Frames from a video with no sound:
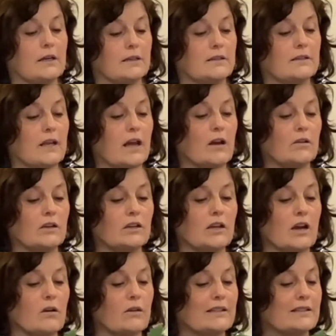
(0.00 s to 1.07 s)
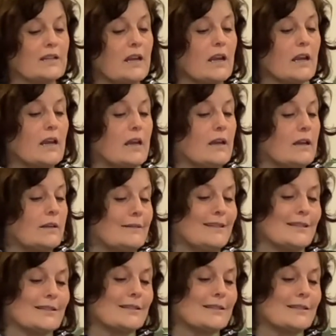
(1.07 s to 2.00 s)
So, you know, you